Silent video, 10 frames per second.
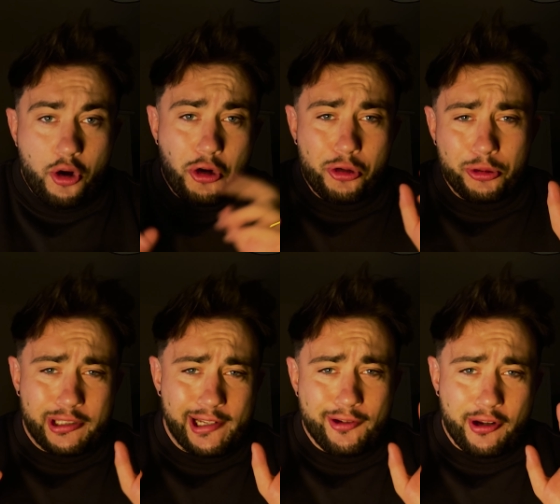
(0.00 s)
oh,
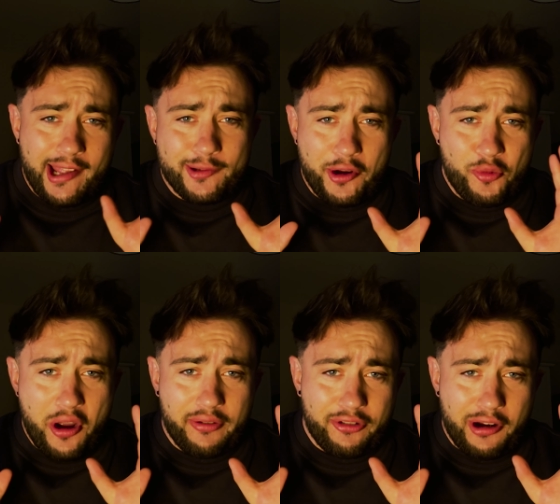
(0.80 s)
TikTok ads won't
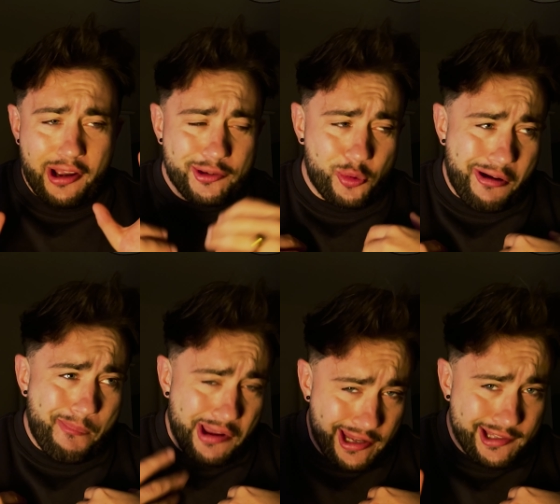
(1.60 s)
work for us. We're a
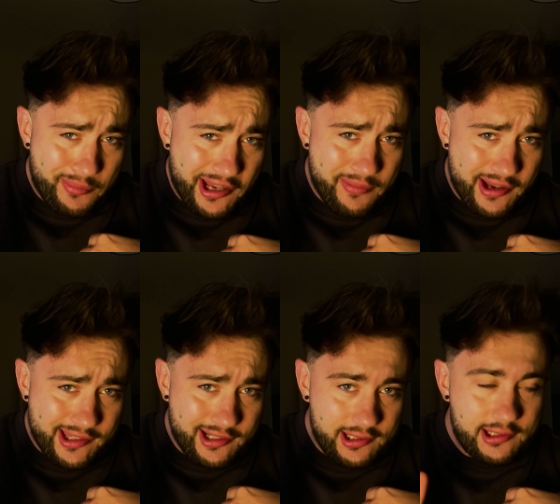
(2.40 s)
B2B
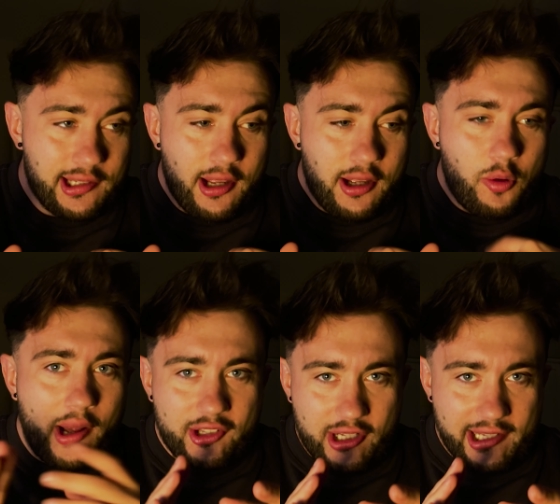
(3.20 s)
business.
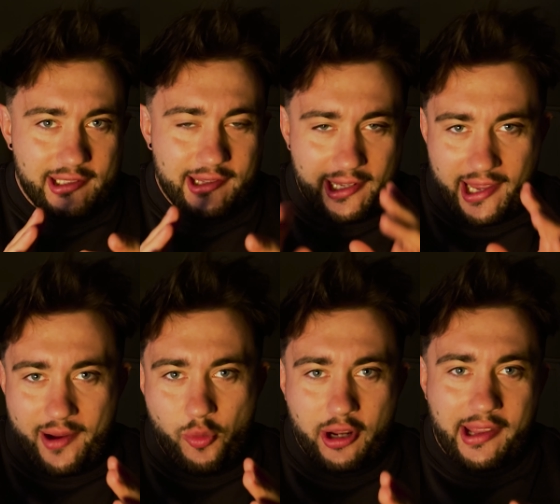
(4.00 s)
Well, actually, they
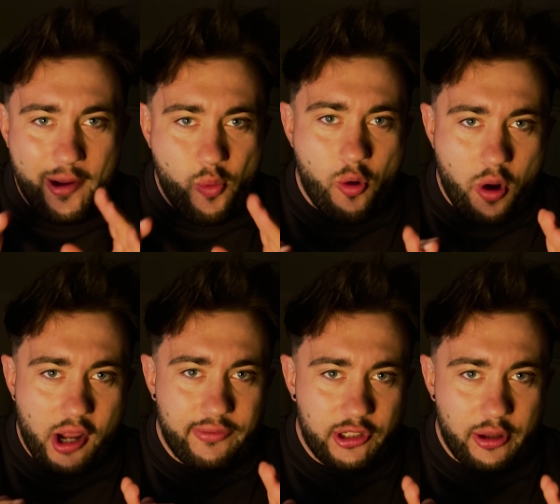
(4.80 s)
can work and they will
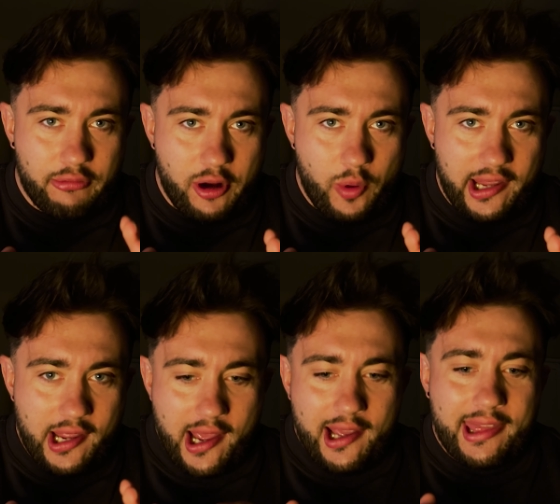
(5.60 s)
work if you do it in the right way.
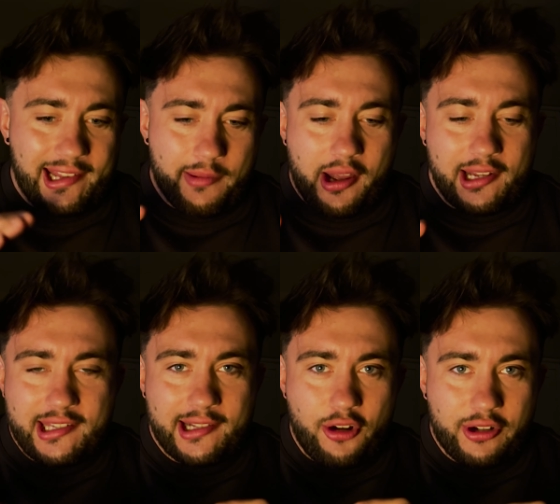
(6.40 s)
Think about it.
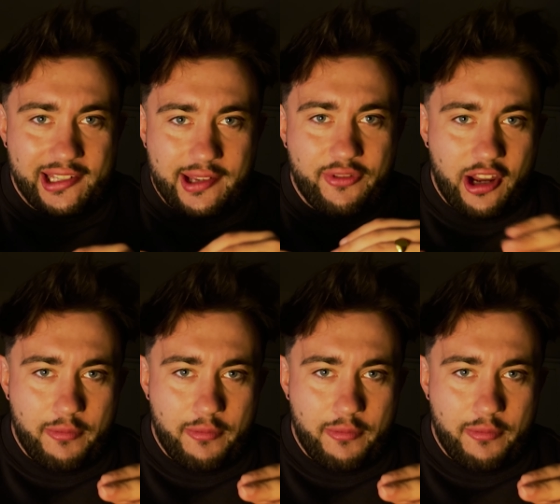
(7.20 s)
TikTok is a video